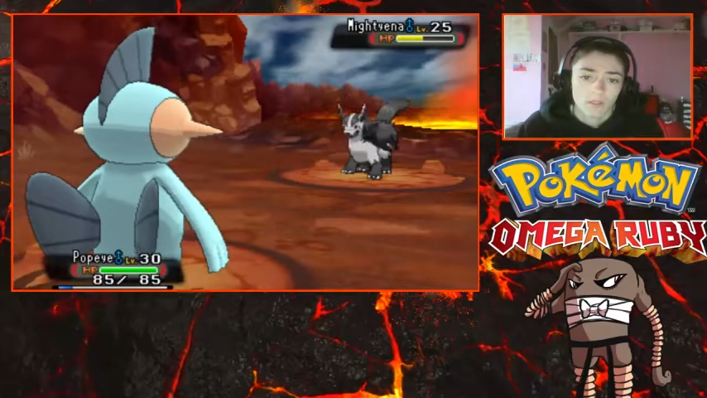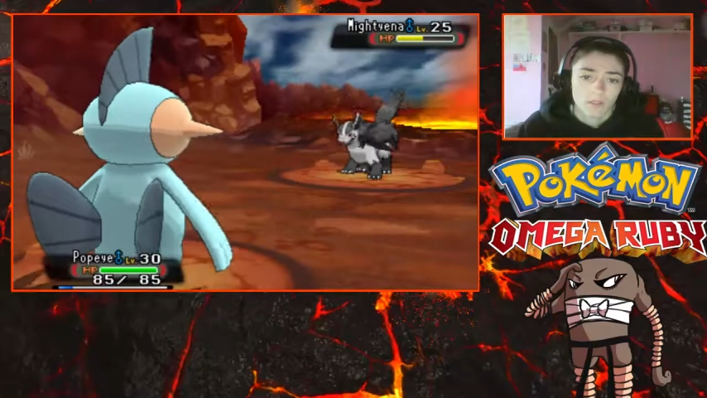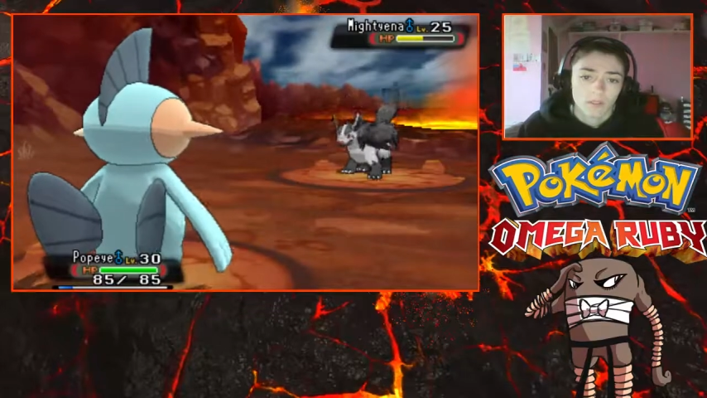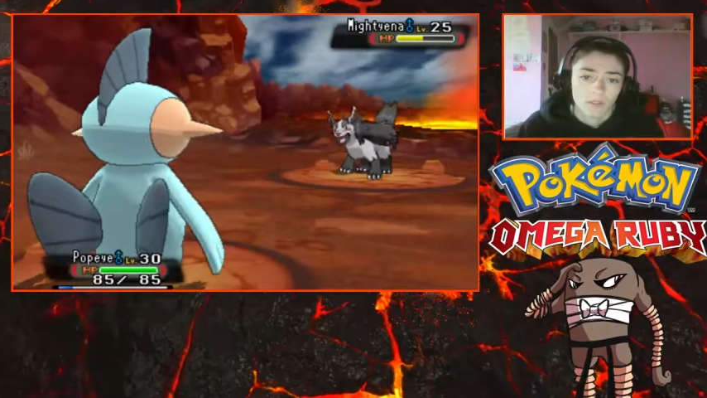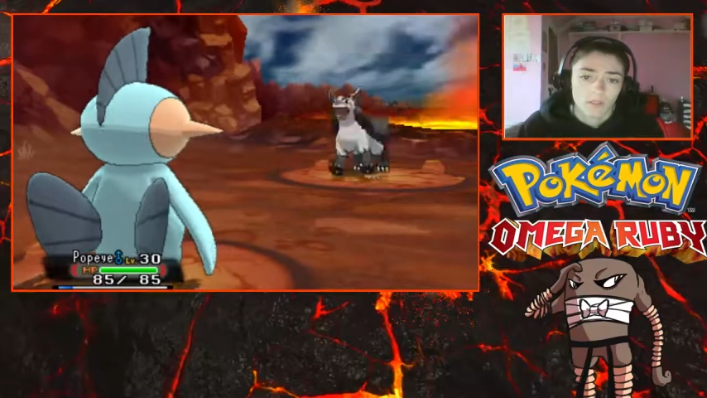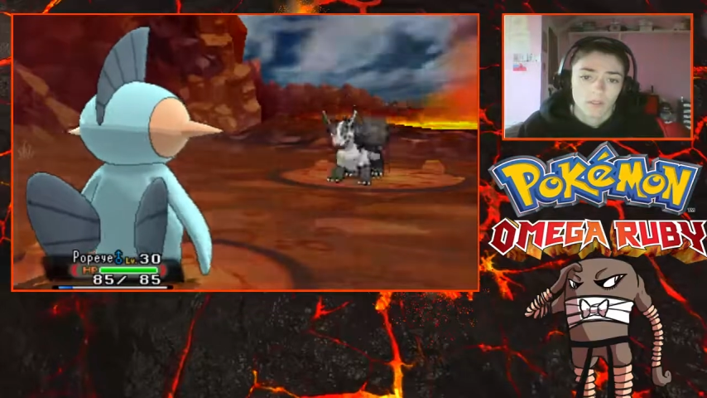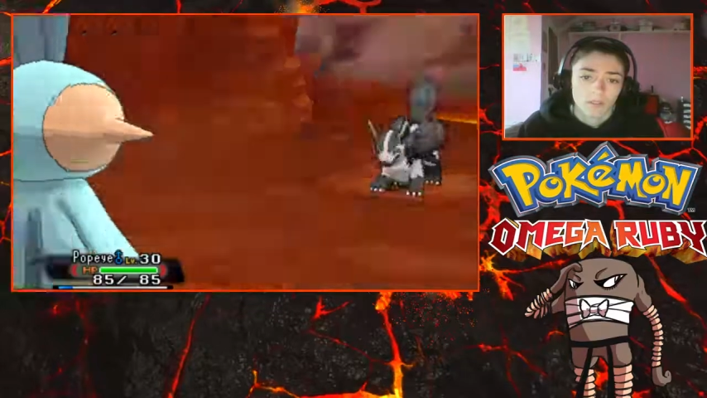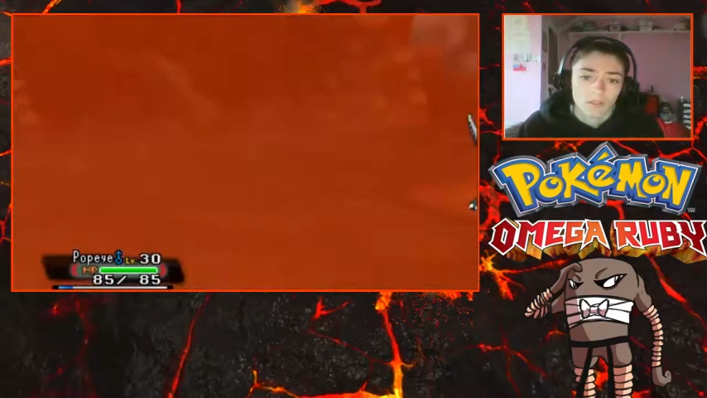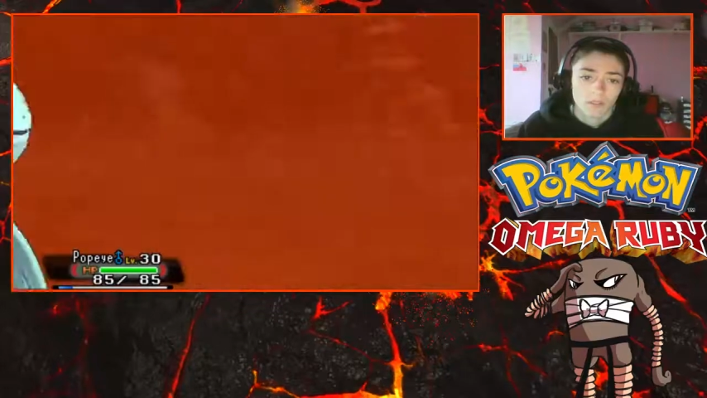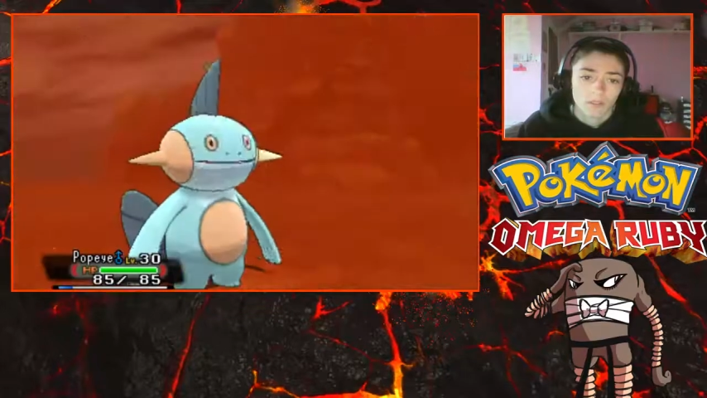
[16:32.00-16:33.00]

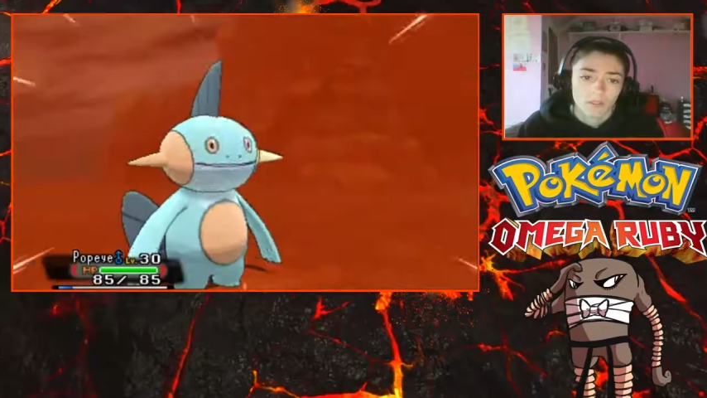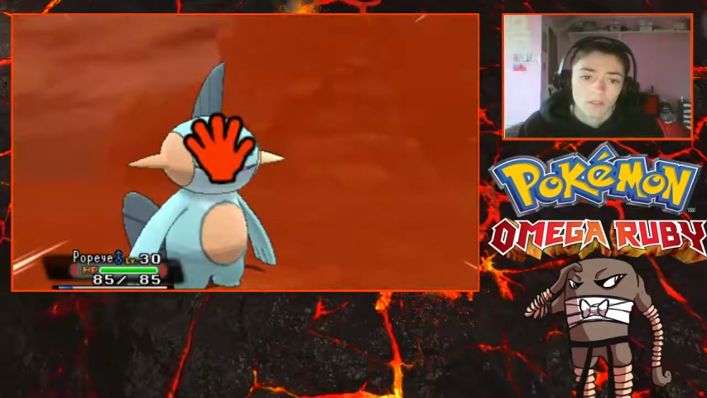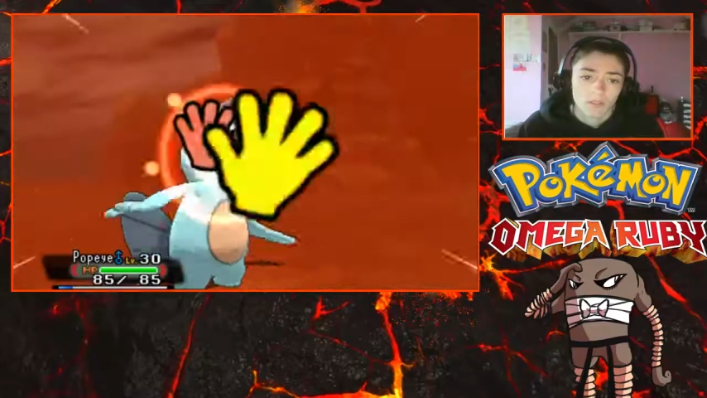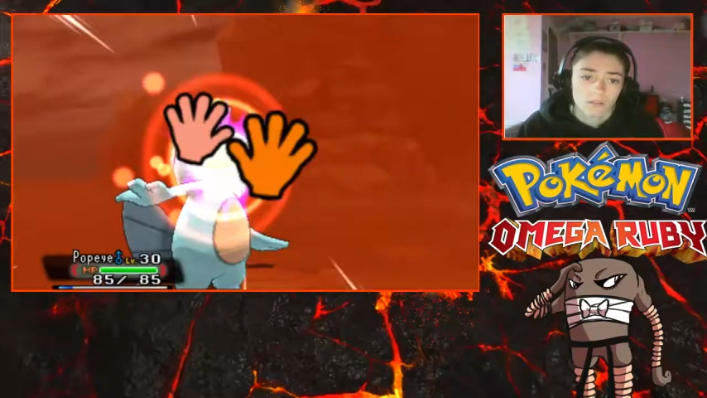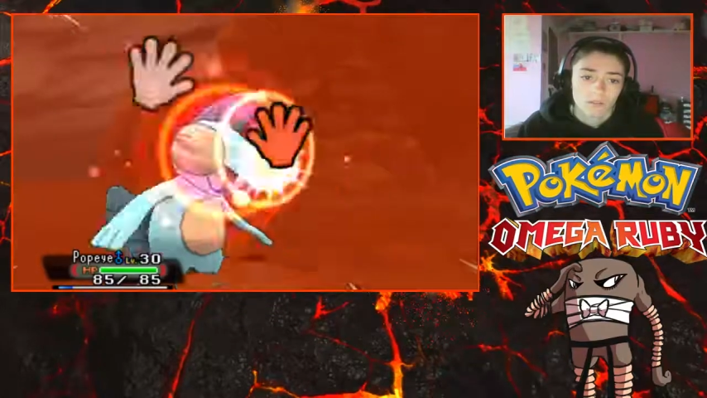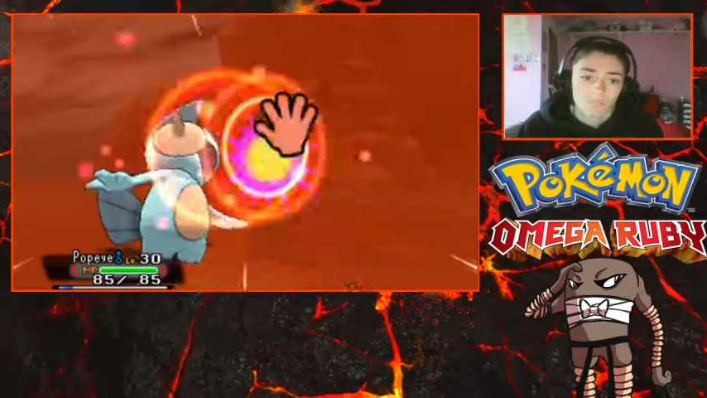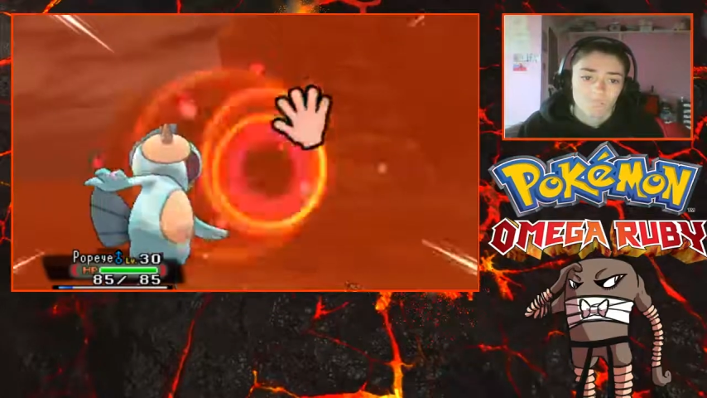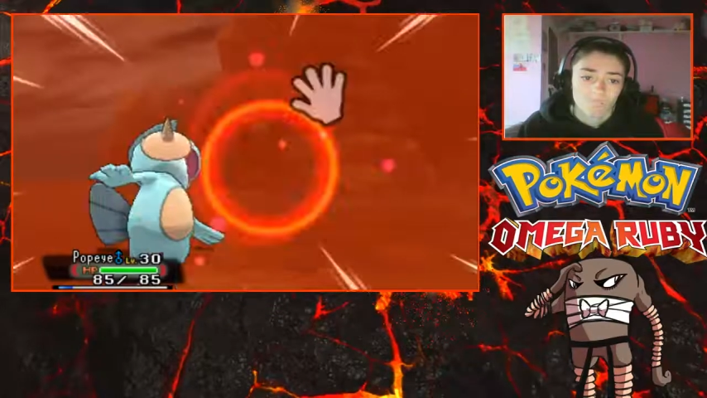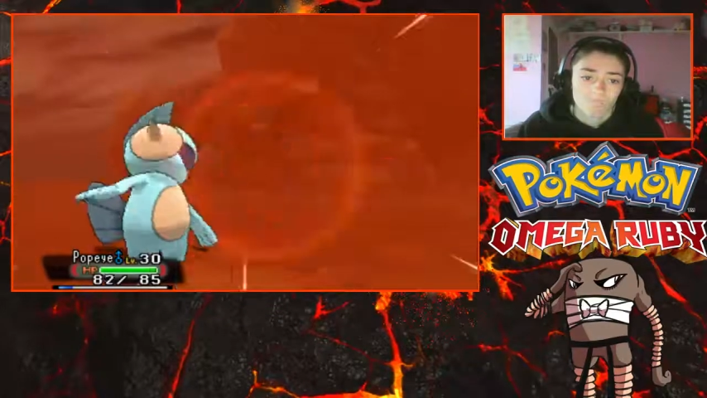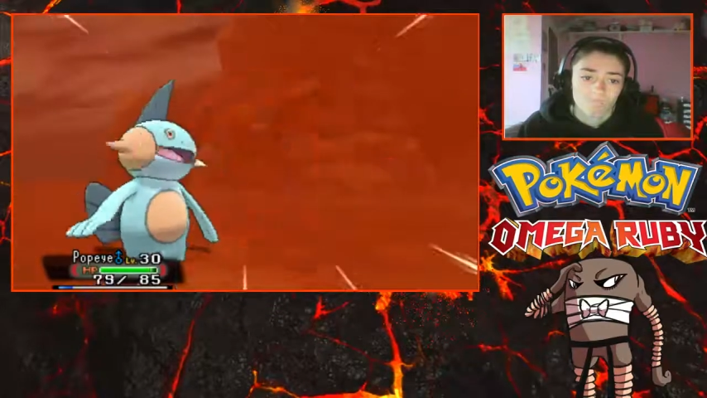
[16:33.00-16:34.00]

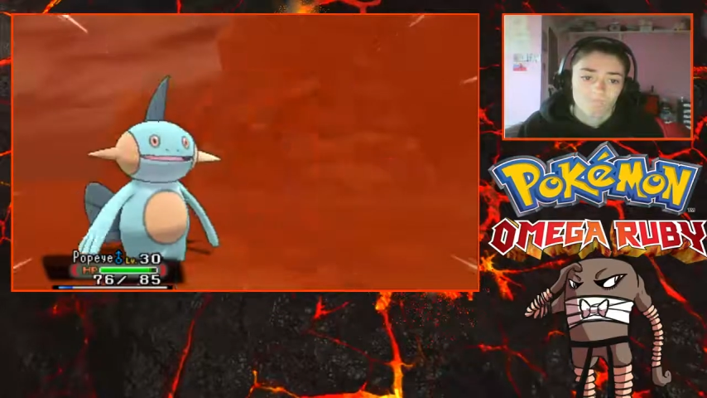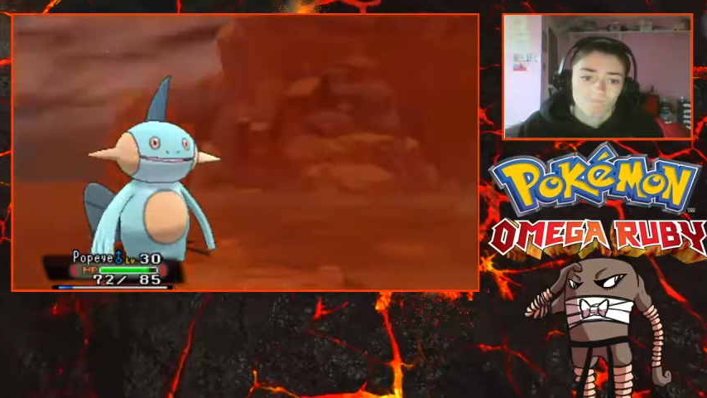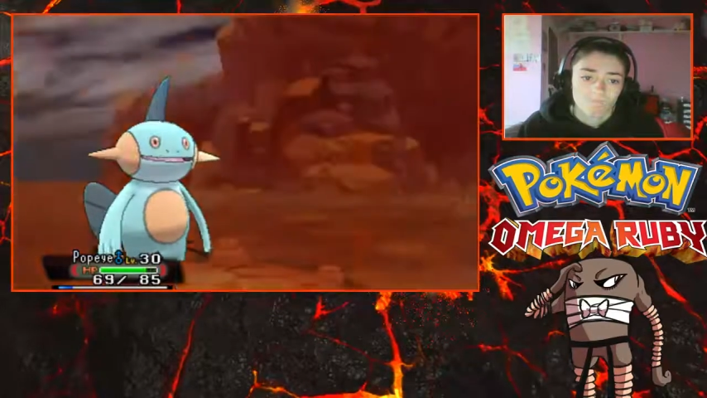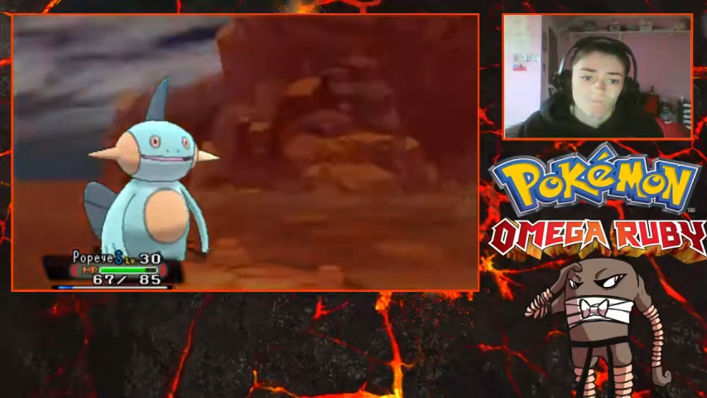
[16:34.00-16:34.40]
Nobody speaks.